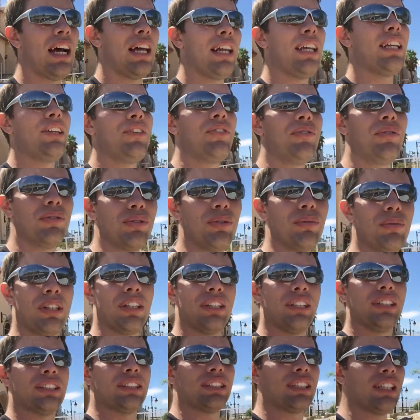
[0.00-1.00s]
you
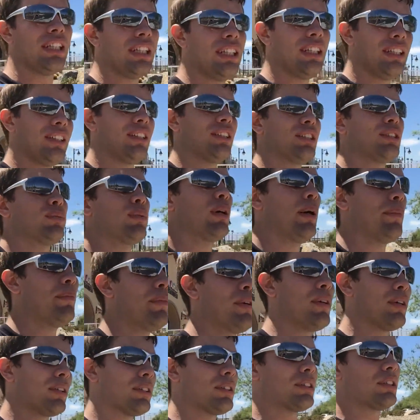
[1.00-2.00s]
can see the sweat
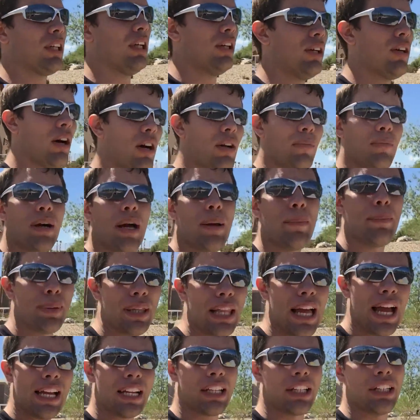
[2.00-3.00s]
marks on my
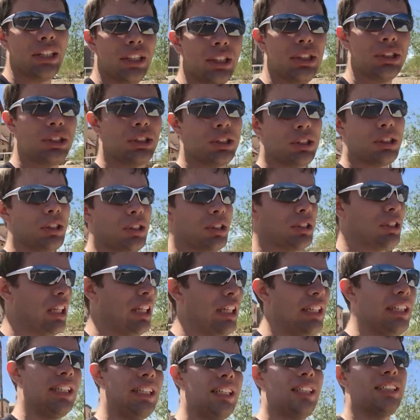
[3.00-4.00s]
black shirt.
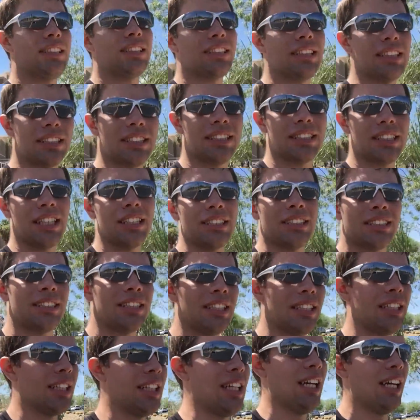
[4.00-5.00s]
It is
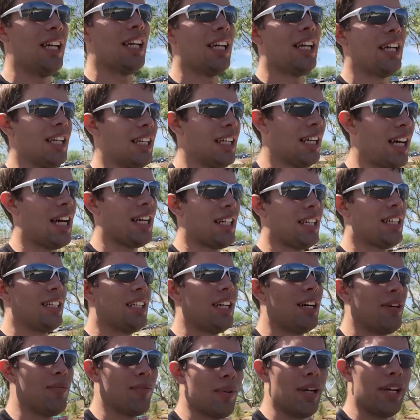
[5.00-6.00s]
disgusting, and I
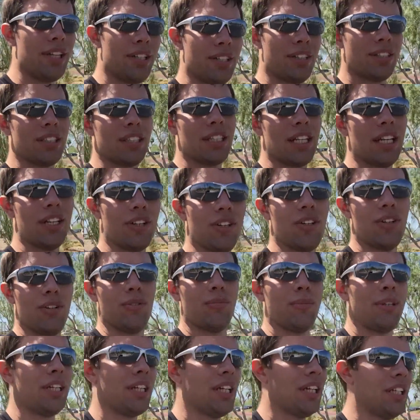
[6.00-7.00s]
cannot wait to get
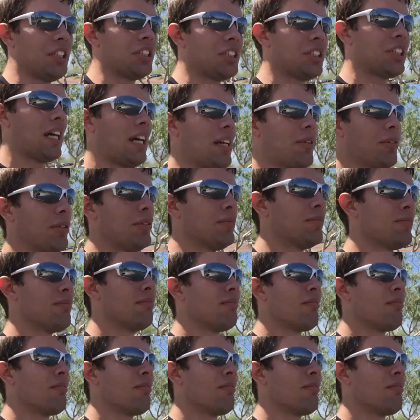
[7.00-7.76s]
home and get a shower.